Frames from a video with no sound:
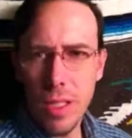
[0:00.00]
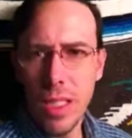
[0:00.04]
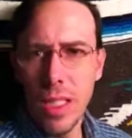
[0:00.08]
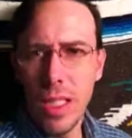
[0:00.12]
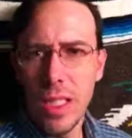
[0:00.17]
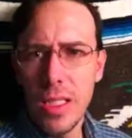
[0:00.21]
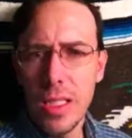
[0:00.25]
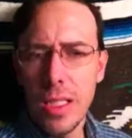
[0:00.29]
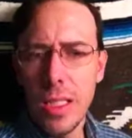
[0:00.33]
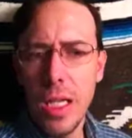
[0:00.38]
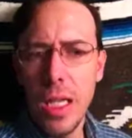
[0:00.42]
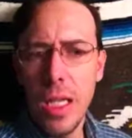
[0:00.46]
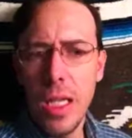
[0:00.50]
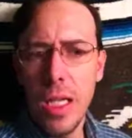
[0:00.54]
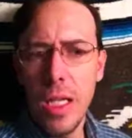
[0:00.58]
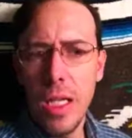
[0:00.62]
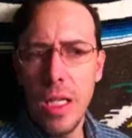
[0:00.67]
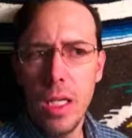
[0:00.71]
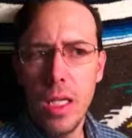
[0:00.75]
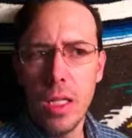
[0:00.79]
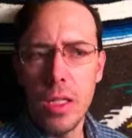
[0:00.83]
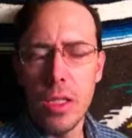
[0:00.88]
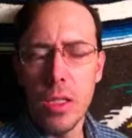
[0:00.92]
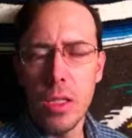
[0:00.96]
And today
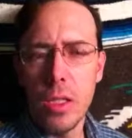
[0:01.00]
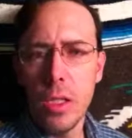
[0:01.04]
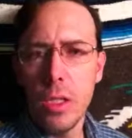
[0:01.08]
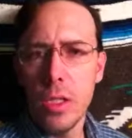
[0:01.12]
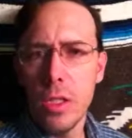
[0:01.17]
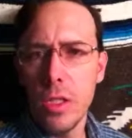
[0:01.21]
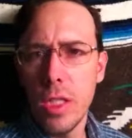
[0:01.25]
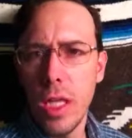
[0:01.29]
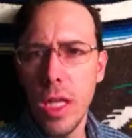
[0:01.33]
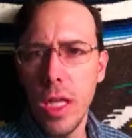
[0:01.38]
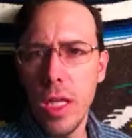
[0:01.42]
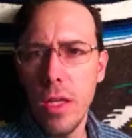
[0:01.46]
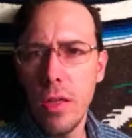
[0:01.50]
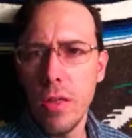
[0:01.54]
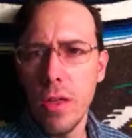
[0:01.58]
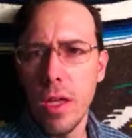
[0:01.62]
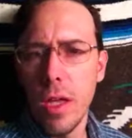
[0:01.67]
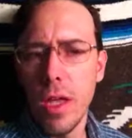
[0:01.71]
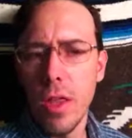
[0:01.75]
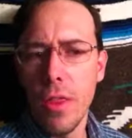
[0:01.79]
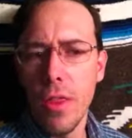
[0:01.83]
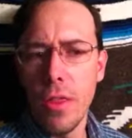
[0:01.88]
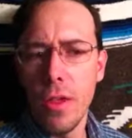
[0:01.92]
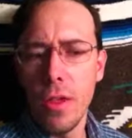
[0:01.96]
is Thursday
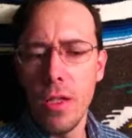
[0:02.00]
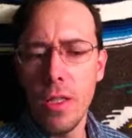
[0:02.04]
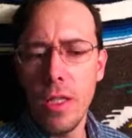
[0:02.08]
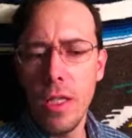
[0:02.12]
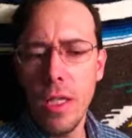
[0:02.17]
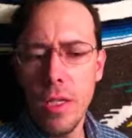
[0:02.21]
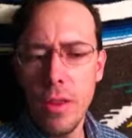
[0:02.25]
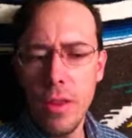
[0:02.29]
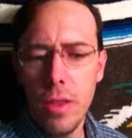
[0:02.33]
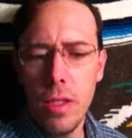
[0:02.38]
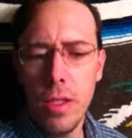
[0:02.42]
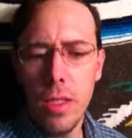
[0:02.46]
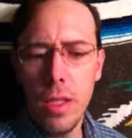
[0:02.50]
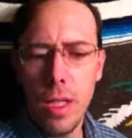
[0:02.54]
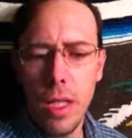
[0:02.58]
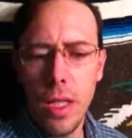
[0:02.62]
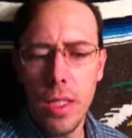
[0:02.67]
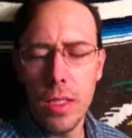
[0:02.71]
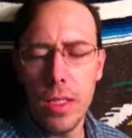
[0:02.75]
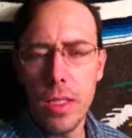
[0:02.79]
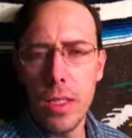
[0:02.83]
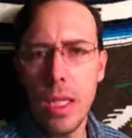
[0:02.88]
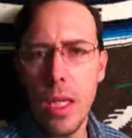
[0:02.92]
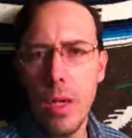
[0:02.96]
the 30th
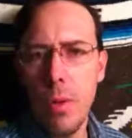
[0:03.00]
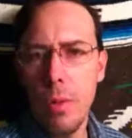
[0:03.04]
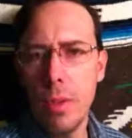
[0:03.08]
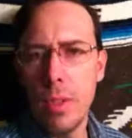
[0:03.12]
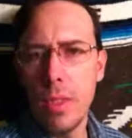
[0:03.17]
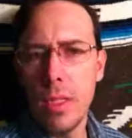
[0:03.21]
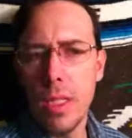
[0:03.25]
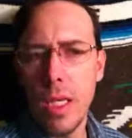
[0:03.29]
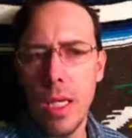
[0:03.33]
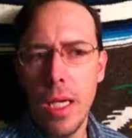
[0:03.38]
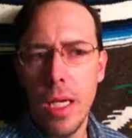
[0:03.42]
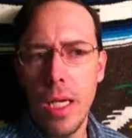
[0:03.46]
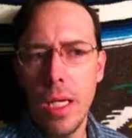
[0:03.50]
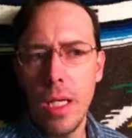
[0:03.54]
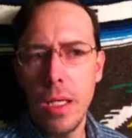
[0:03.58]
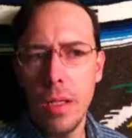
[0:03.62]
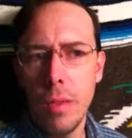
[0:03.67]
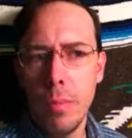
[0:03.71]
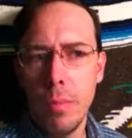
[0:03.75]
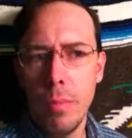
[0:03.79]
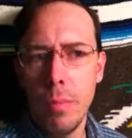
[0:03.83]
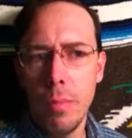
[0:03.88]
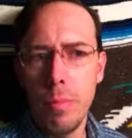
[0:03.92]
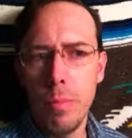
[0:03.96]
and today was
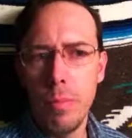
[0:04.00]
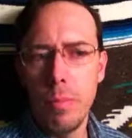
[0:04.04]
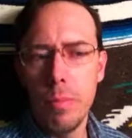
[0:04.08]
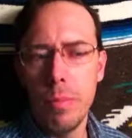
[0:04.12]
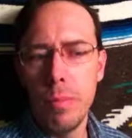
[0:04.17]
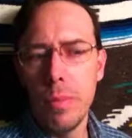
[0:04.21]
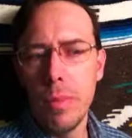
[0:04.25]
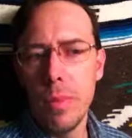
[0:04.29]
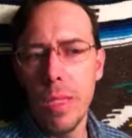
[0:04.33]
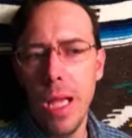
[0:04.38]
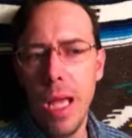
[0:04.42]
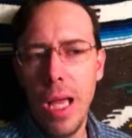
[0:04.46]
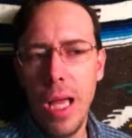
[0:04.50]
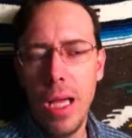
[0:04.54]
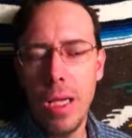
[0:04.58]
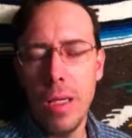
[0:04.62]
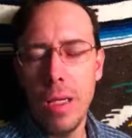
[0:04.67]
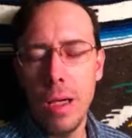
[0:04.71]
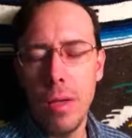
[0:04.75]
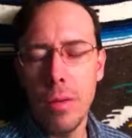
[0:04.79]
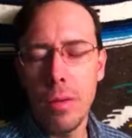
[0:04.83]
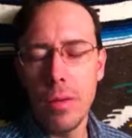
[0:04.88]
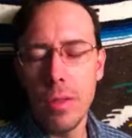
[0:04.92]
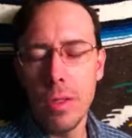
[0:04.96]
a eh,
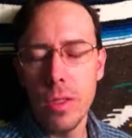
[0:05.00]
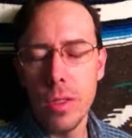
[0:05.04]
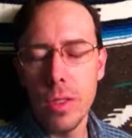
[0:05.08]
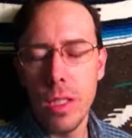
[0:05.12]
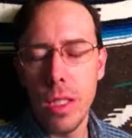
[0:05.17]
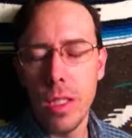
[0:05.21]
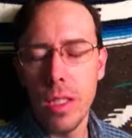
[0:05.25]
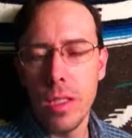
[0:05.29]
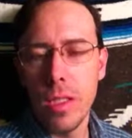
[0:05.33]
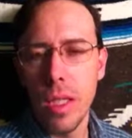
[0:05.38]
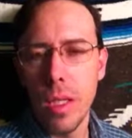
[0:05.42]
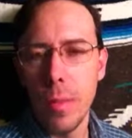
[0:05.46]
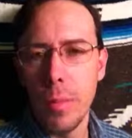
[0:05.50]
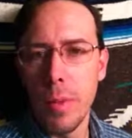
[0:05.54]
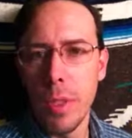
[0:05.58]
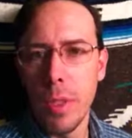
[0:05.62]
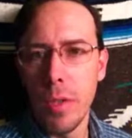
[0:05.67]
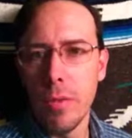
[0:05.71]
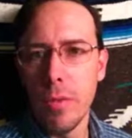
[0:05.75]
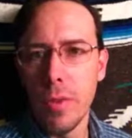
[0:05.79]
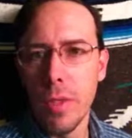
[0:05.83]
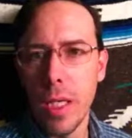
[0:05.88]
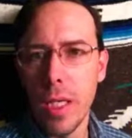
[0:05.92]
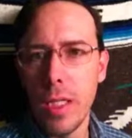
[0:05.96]
I was started to say a
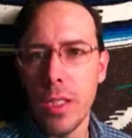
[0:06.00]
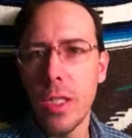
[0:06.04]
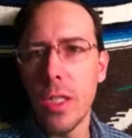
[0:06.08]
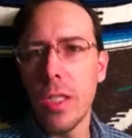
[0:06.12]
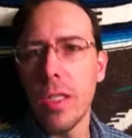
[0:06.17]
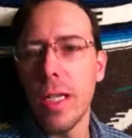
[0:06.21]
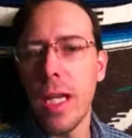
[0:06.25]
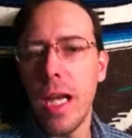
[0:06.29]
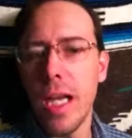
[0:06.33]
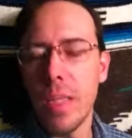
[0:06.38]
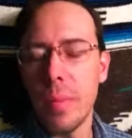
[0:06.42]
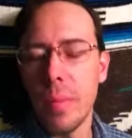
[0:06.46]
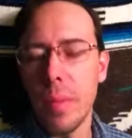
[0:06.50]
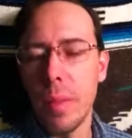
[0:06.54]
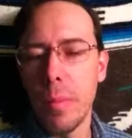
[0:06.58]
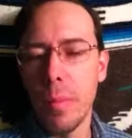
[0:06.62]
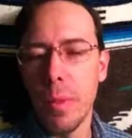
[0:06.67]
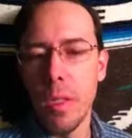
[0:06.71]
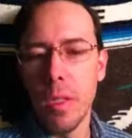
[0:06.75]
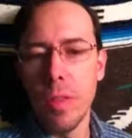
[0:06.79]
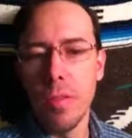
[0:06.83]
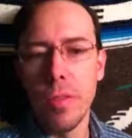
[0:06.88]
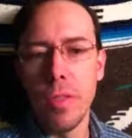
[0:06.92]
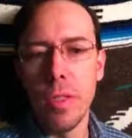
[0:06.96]
beautiful day. Turned out to be a
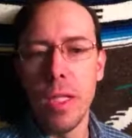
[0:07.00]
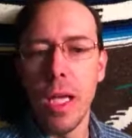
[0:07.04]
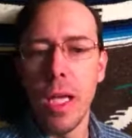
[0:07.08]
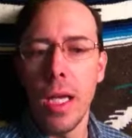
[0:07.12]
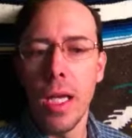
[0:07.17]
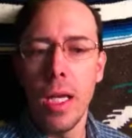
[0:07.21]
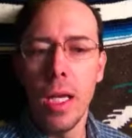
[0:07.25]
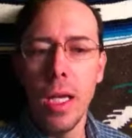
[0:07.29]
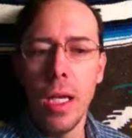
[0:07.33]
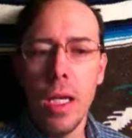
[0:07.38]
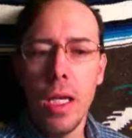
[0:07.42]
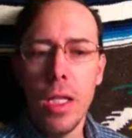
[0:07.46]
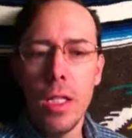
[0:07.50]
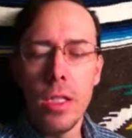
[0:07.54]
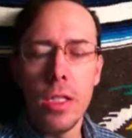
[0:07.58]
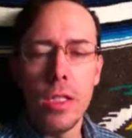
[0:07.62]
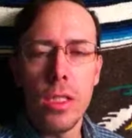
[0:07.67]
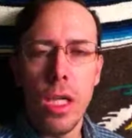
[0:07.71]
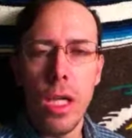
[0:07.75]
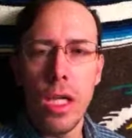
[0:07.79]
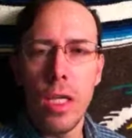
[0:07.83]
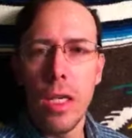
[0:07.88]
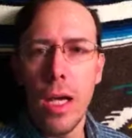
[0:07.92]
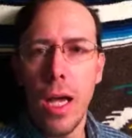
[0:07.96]
beautiful day.
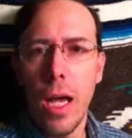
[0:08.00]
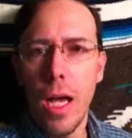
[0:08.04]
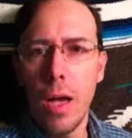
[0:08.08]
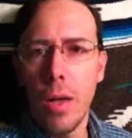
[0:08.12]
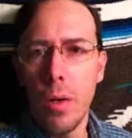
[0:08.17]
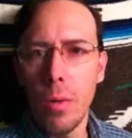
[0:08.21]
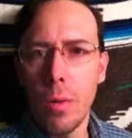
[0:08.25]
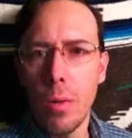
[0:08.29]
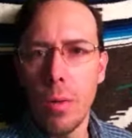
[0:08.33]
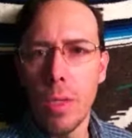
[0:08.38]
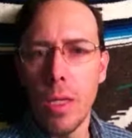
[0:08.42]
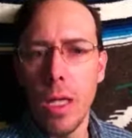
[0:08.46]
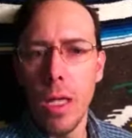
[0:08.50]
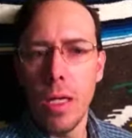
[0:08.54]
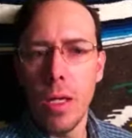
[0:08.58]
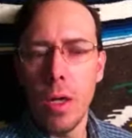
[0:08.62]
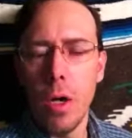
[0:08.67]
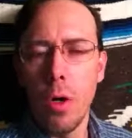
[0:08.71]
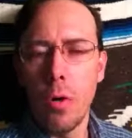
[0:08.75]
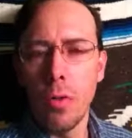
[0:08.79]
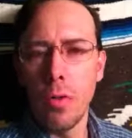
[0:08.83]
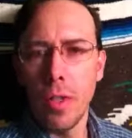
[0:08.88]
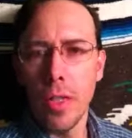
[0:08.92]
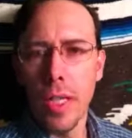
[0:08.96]
Started out with a lot of
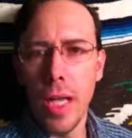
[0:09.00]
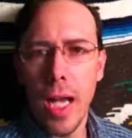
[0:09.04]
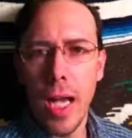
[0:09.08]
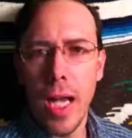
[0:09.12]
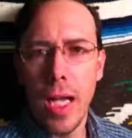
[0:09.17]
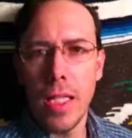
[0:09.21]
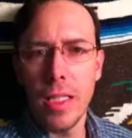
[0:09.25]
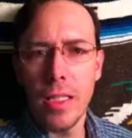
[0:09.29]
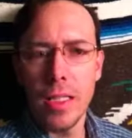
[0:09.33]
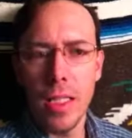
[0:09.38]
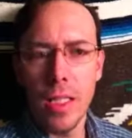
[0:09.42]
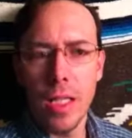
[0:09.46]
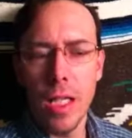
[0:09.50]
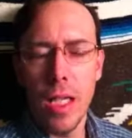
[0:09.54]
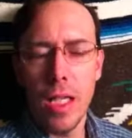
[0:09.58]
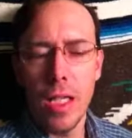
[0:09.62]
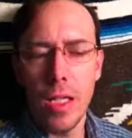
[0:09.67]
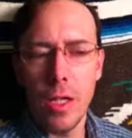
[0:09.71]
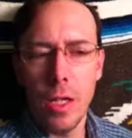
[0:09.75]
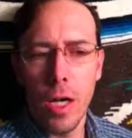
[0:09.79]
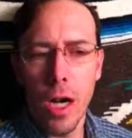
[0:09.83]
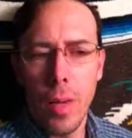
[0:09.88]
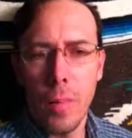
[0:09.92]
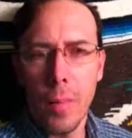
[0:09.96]
overcast, a lot
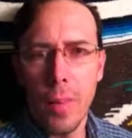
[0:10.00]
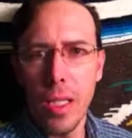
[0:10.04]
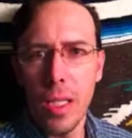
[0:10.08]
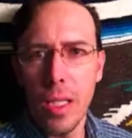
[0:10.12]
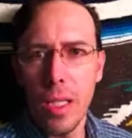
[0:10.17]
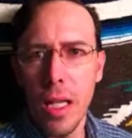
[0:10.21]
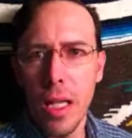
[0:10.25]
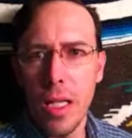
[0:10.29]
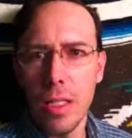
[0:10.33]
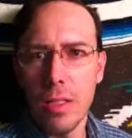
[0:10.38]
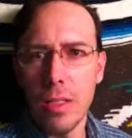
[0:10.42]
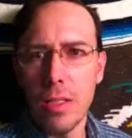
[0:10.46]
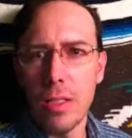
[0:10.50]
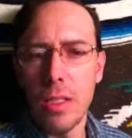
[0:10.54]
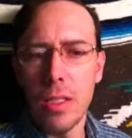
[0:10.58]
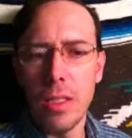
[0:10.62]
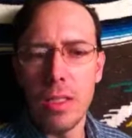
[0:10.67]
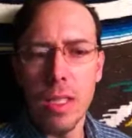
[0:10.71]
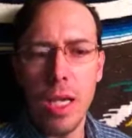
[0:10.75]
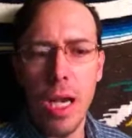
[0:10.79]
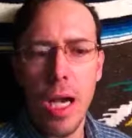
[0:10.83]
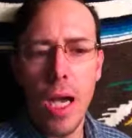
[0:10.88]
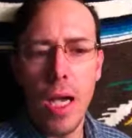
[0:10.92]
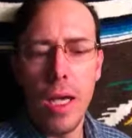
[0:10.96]
of crappy clouds in the
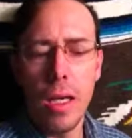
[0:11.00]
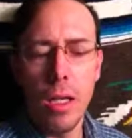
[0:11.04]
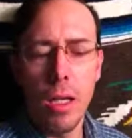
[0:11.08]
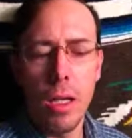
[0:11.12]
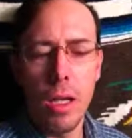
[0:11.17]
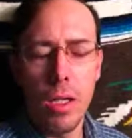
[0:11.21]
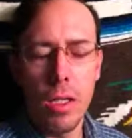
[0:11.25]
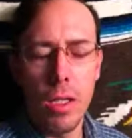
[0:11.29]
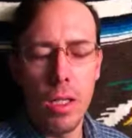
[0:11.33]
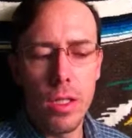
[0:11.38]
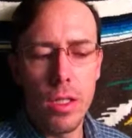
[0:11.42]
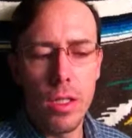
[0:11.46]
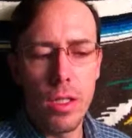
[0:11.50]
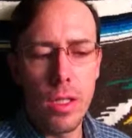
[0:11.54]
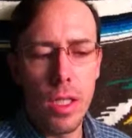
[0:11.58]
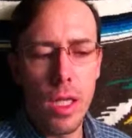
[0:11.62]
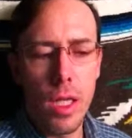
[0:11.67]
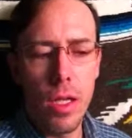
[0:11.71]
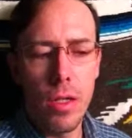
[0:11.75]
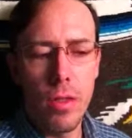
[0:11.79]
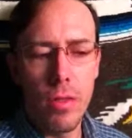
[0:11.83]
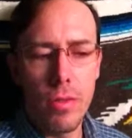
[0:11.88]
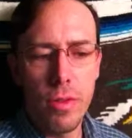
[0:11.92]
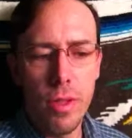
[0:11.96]
sky and all that good
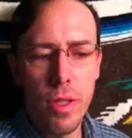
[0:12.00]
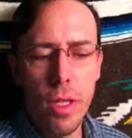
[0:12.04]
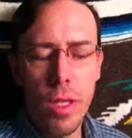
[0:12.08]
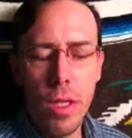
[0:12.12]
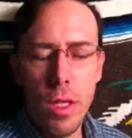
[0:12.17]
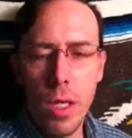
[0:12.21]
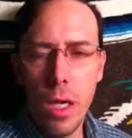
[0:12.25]
stuff.